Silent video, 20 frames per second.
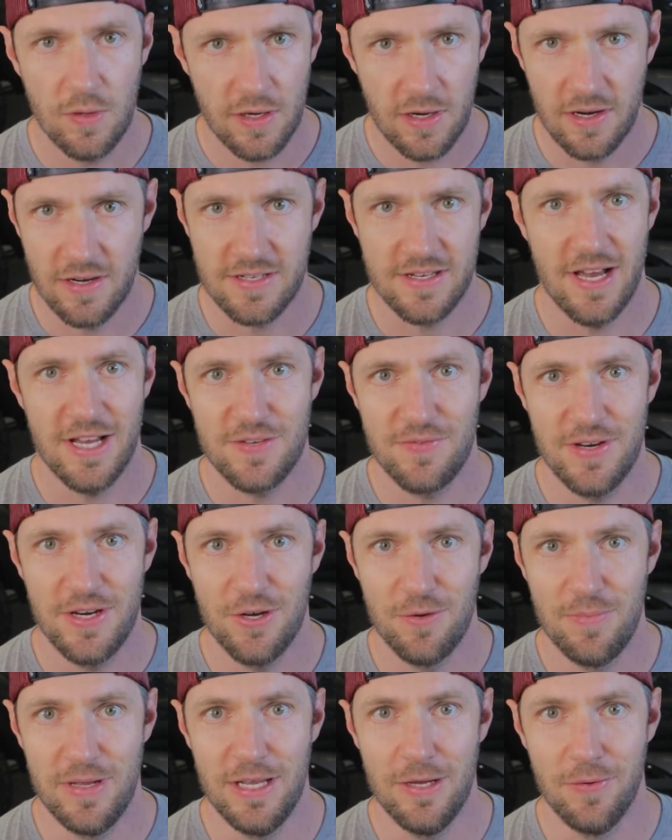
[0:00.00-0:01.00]
would an exhaust
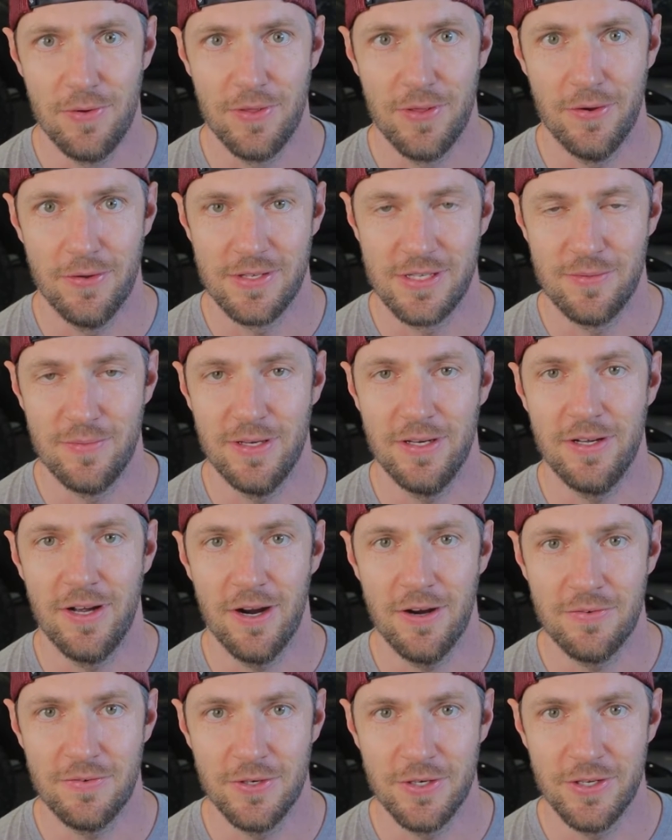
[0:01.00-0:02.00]
video be without some
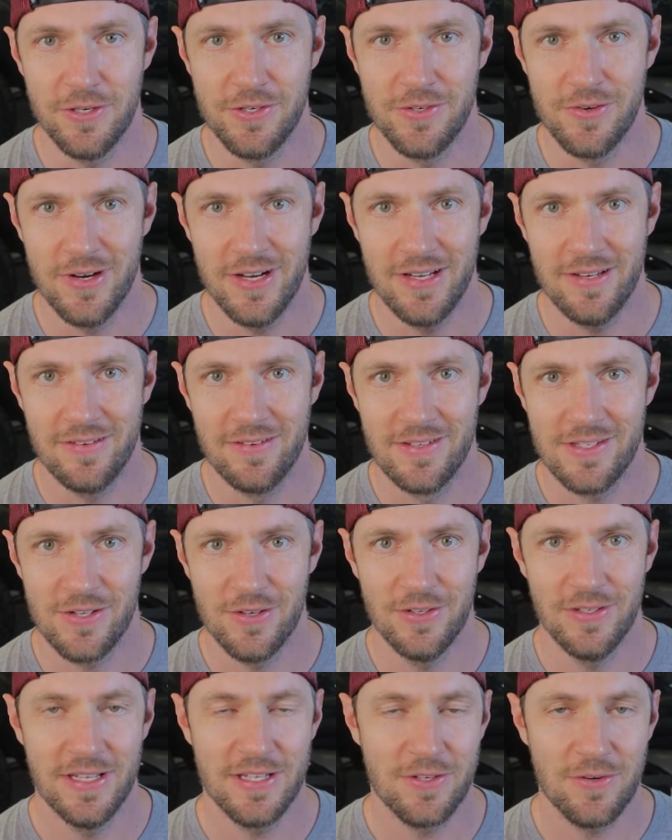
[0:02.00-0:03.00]
in-car footage, right?
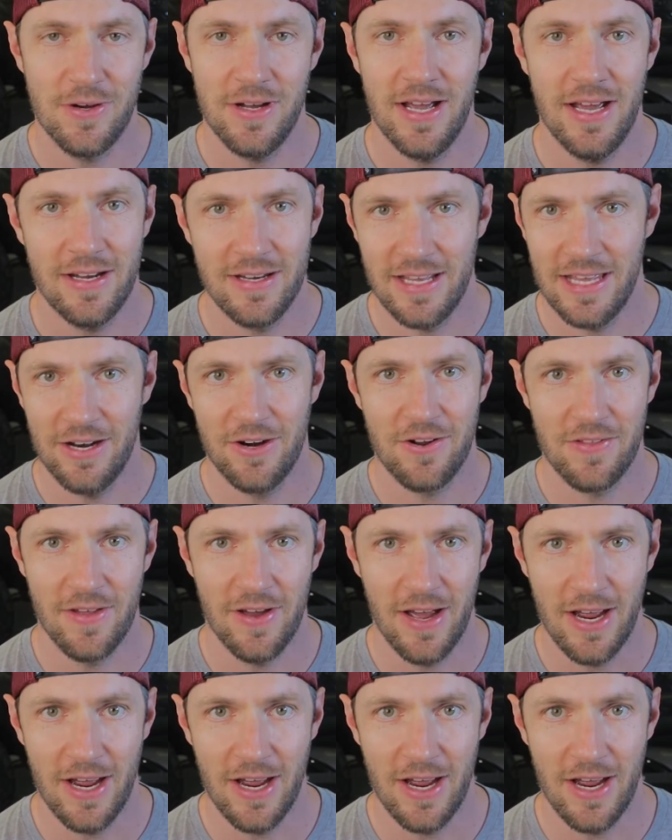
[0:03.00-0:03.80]
So let's go ahead and get out on the